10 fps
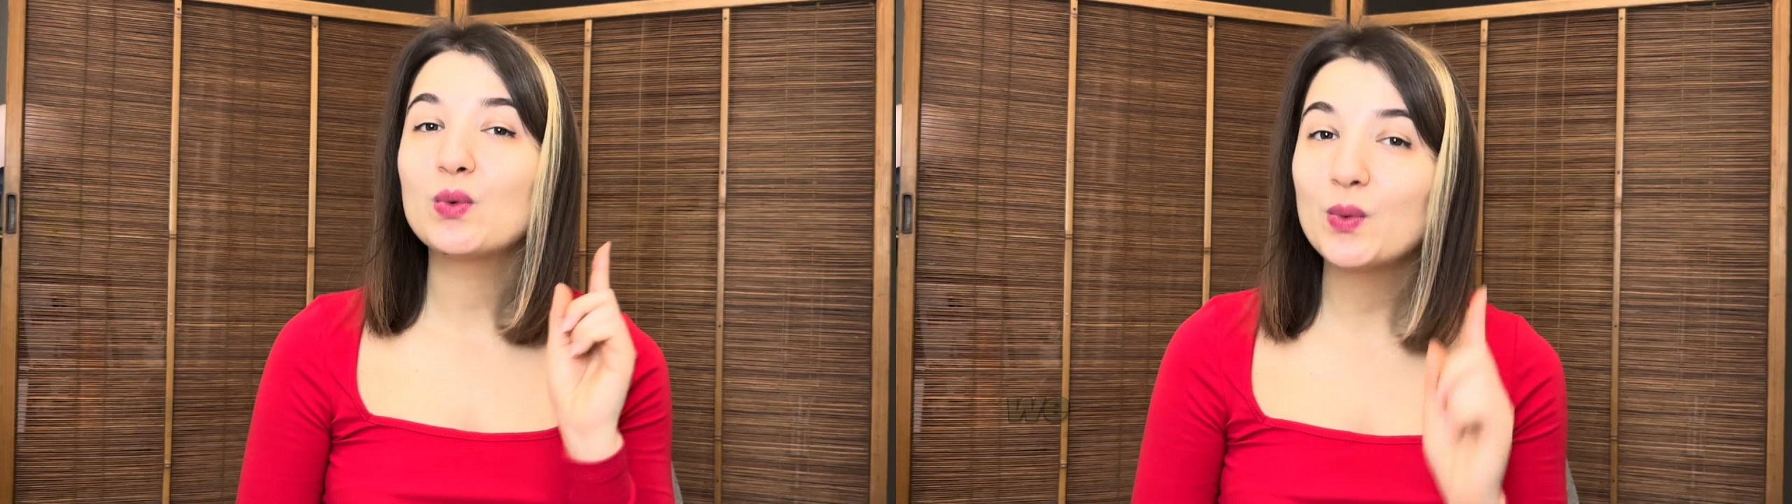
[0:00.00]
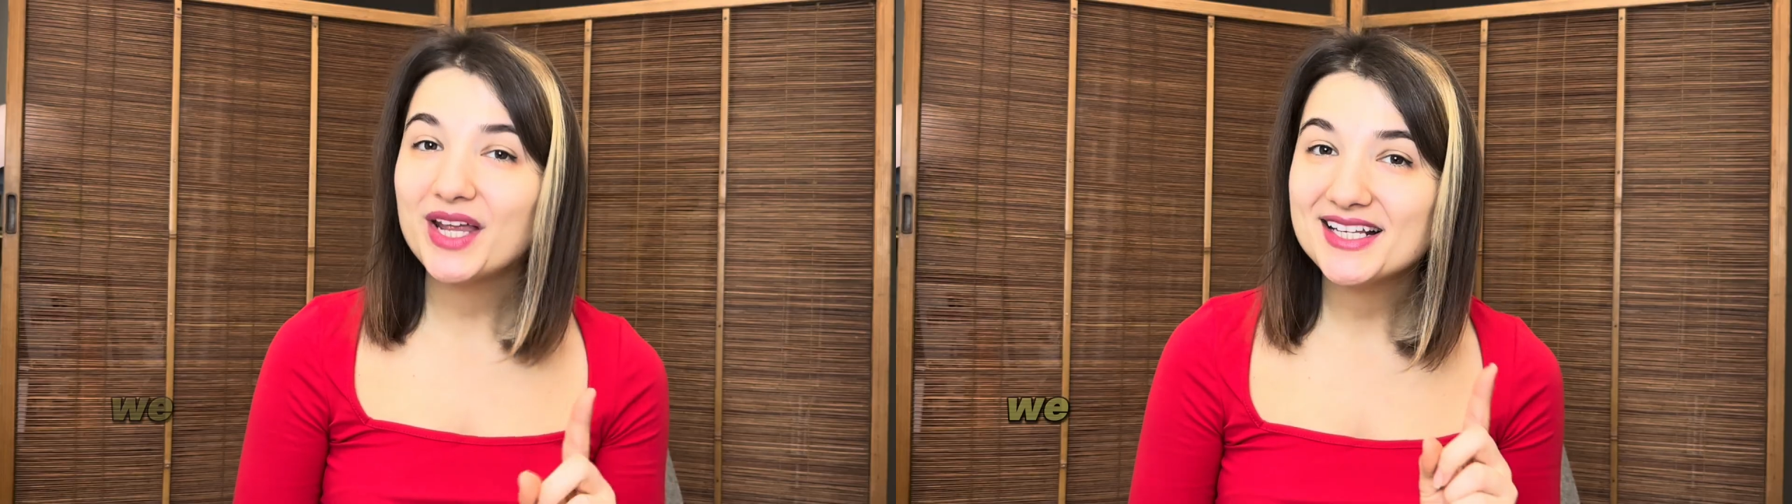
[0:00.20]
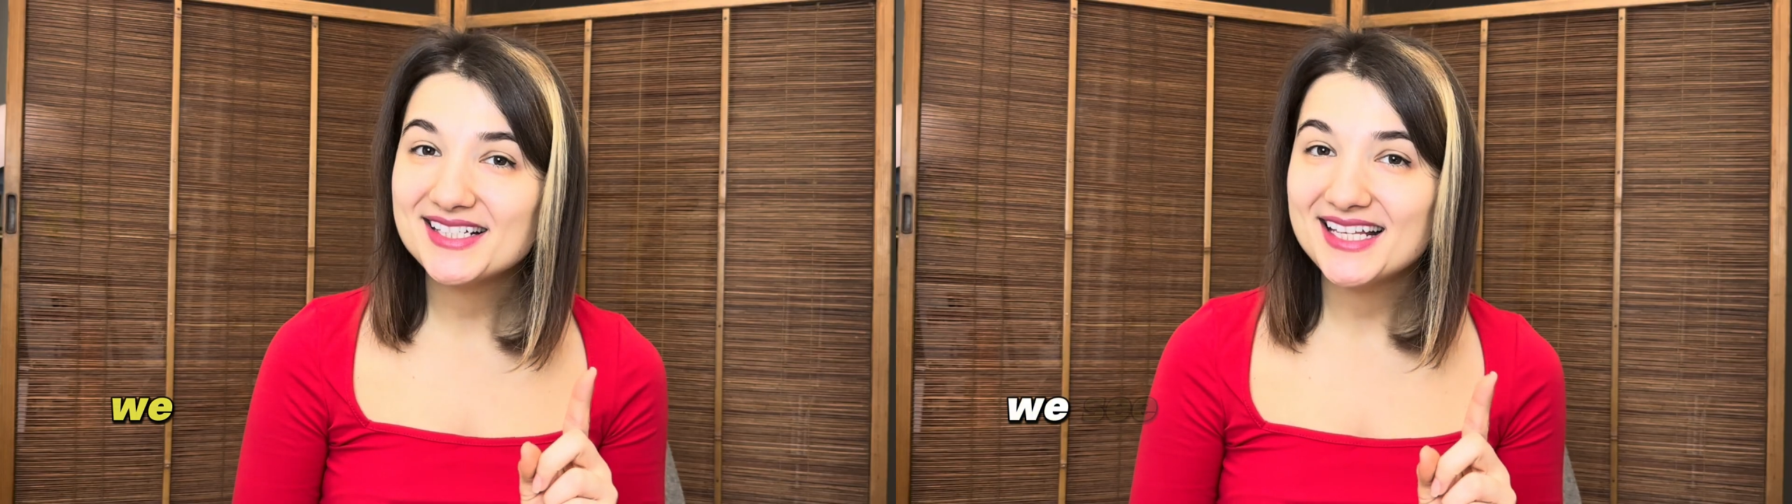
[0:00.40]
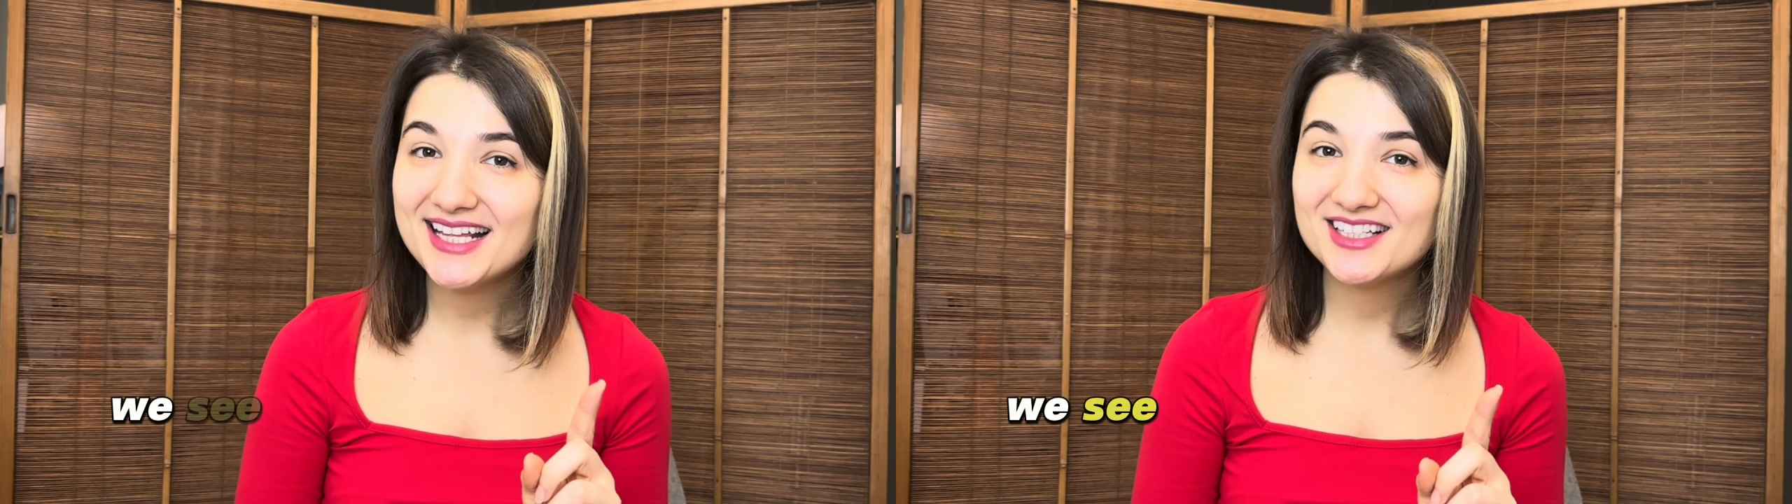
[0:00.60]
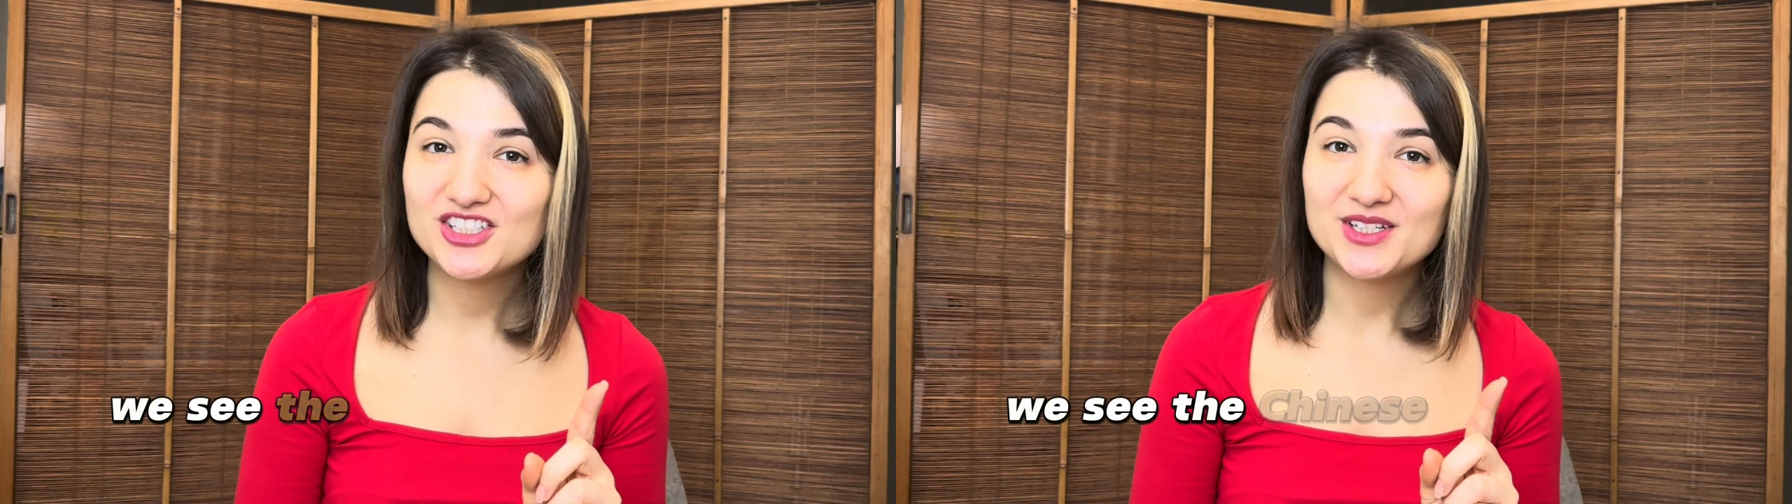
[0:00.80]
we see
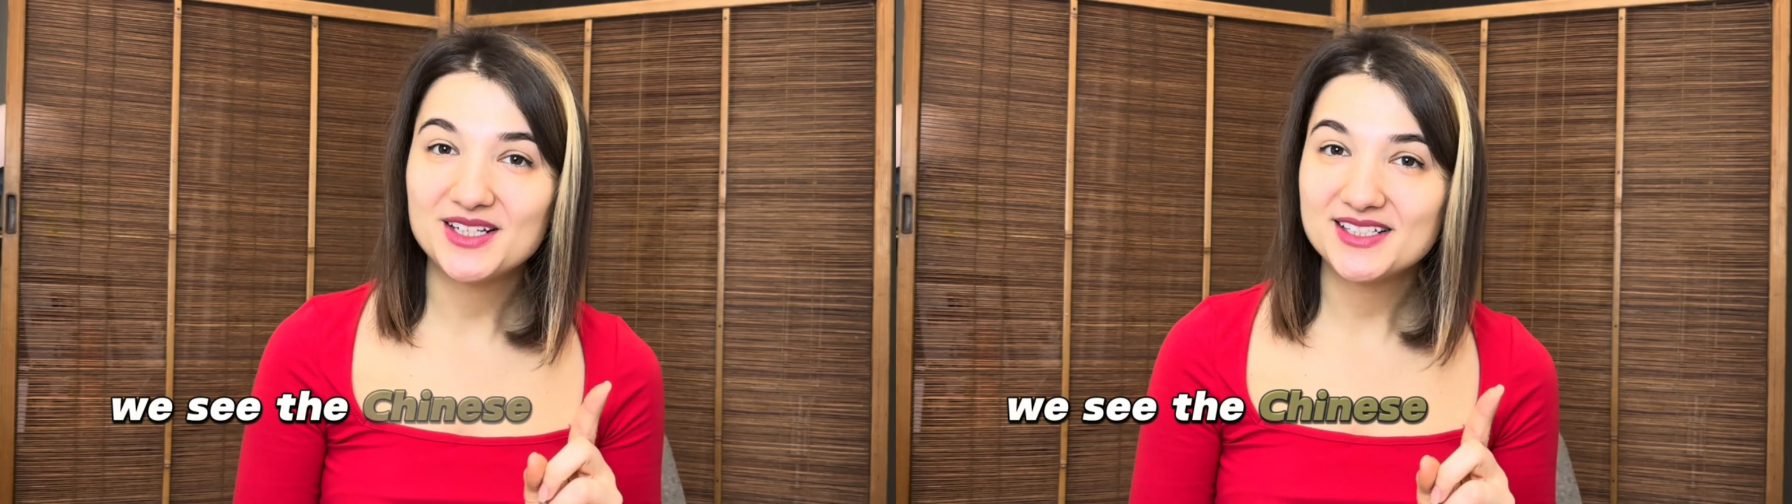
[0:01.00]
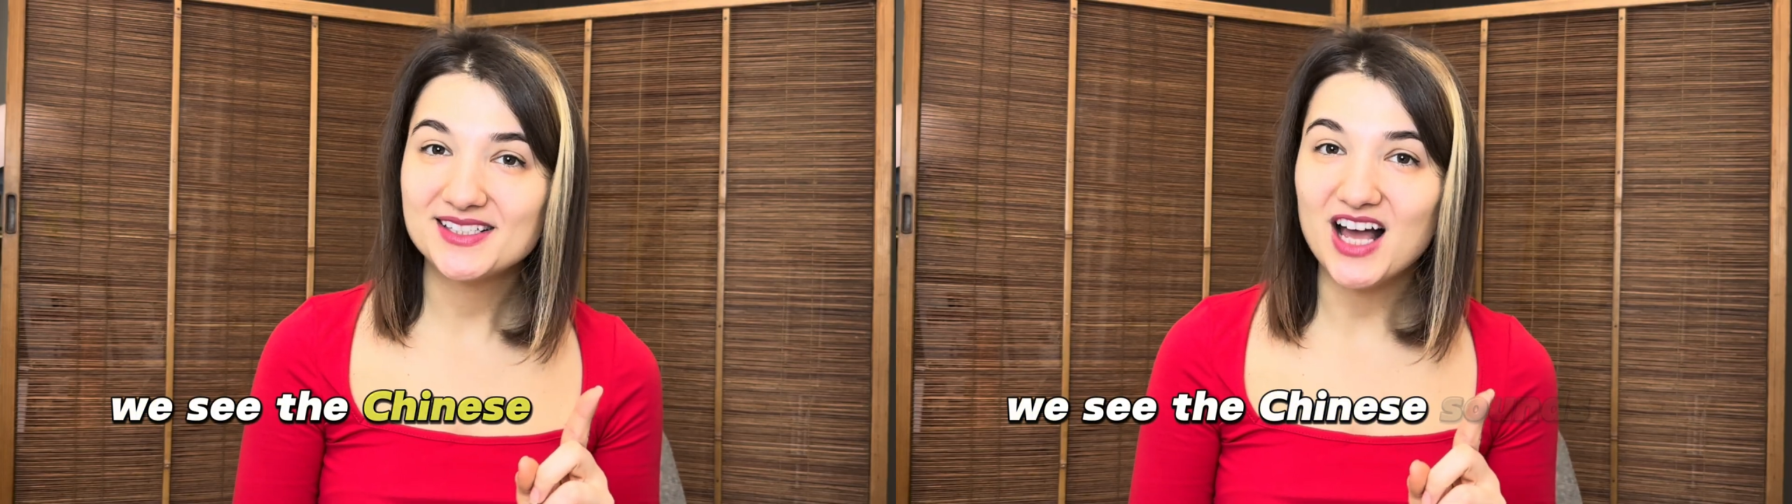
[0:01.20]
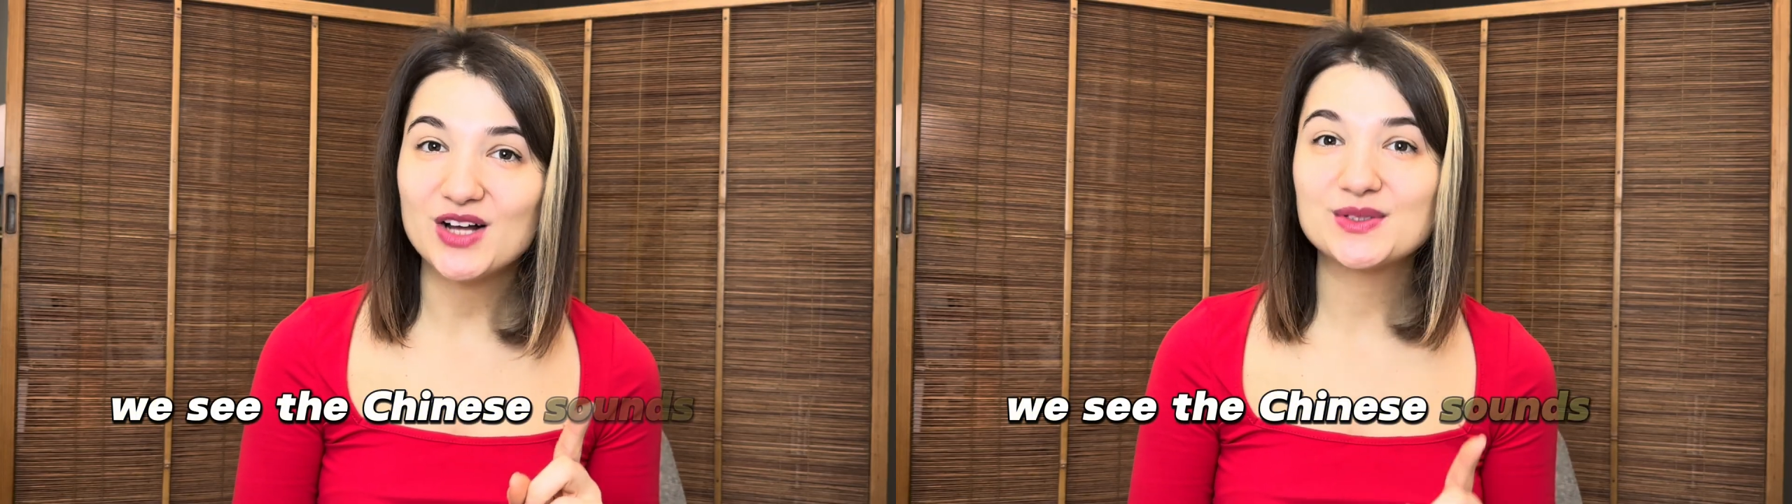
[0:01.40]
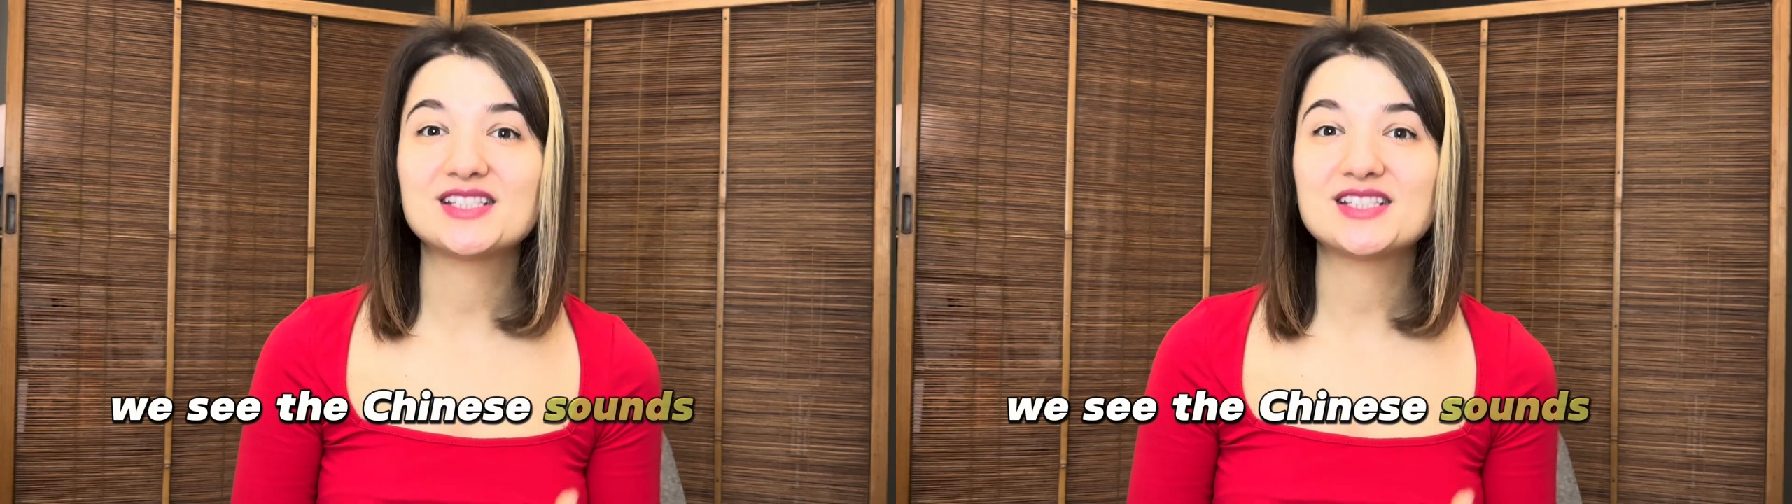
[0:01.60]
the Chinese sounds